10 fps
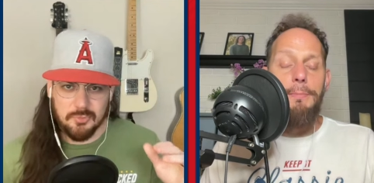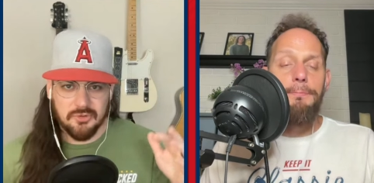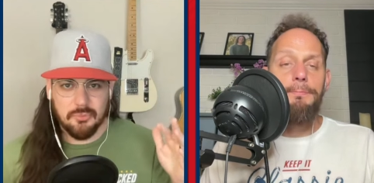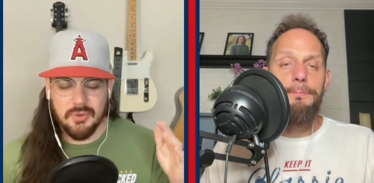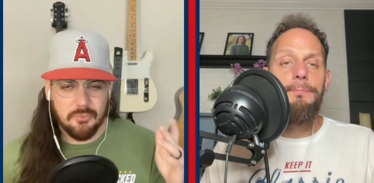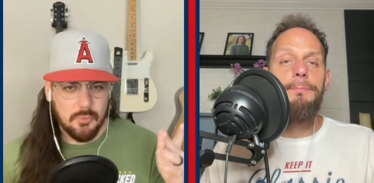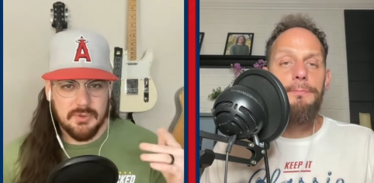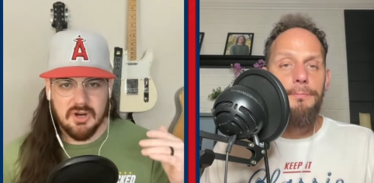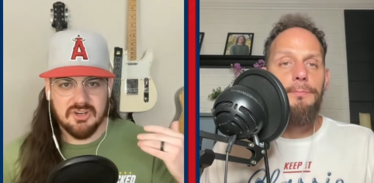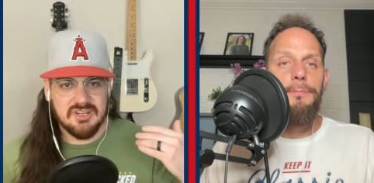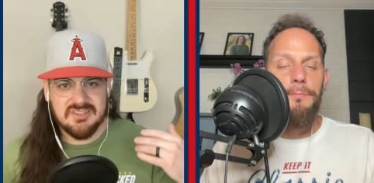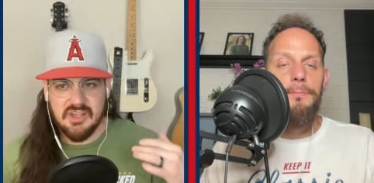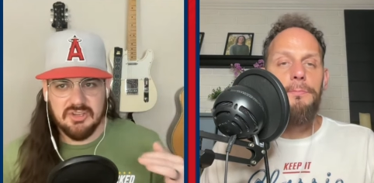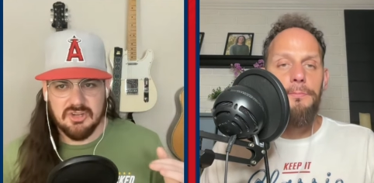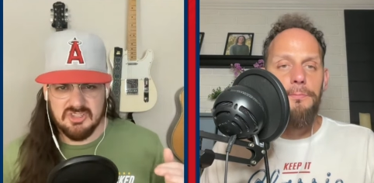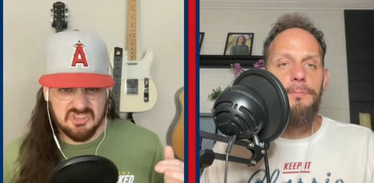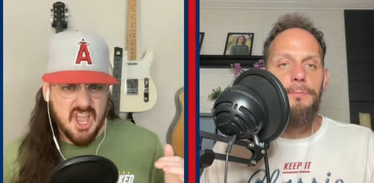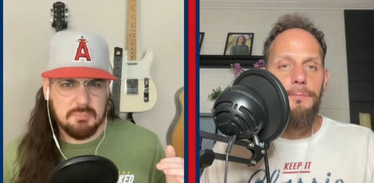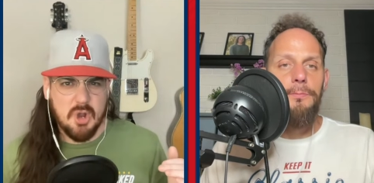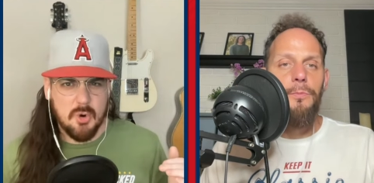Speaker 1: We aren't going to tell you to
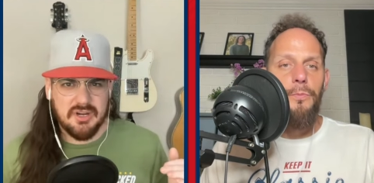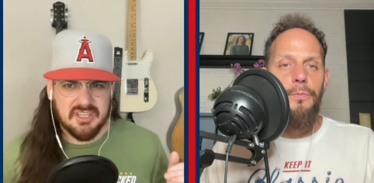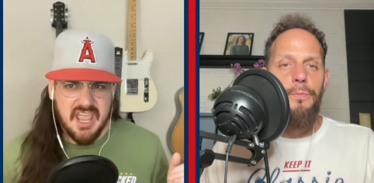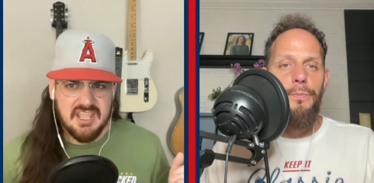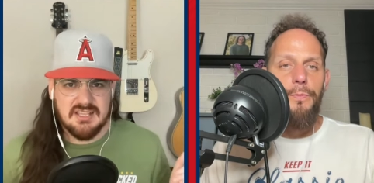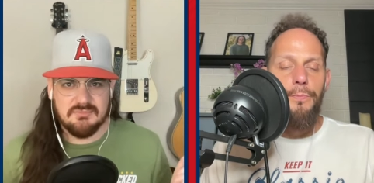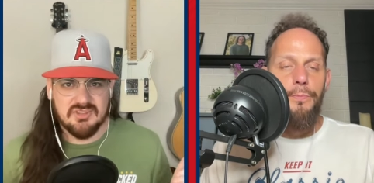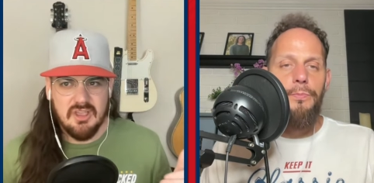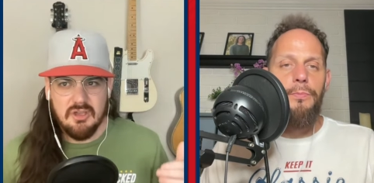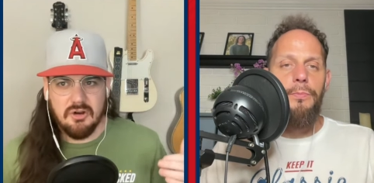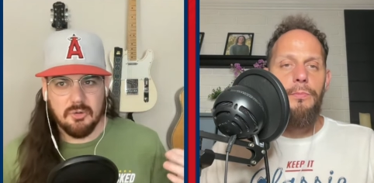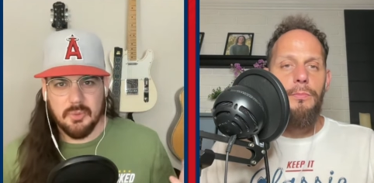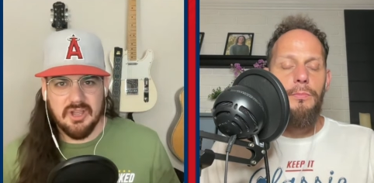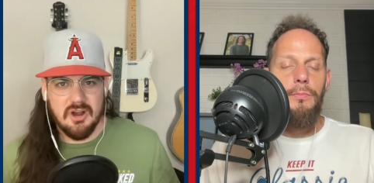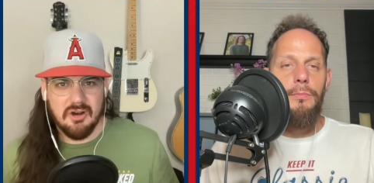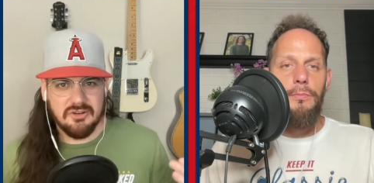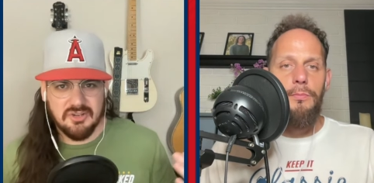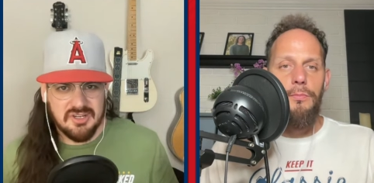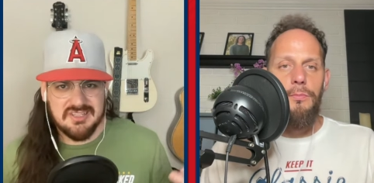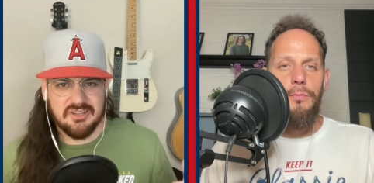stop going to games, or we aren't going to
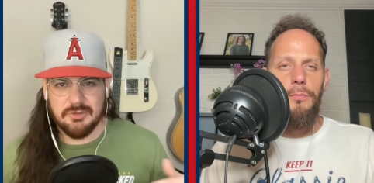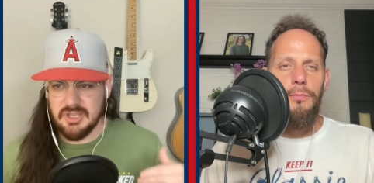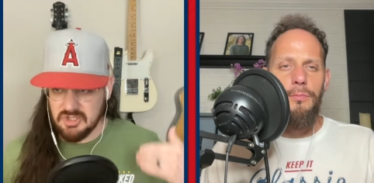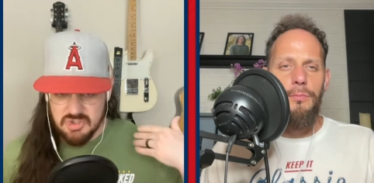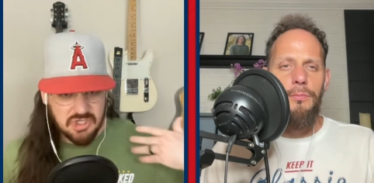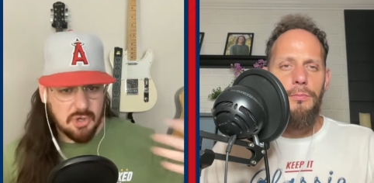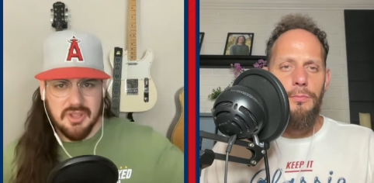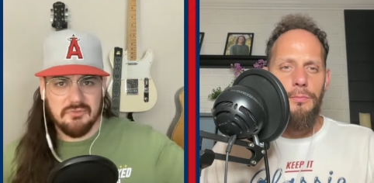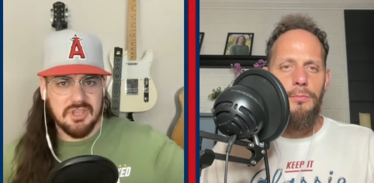tell you like you should go to every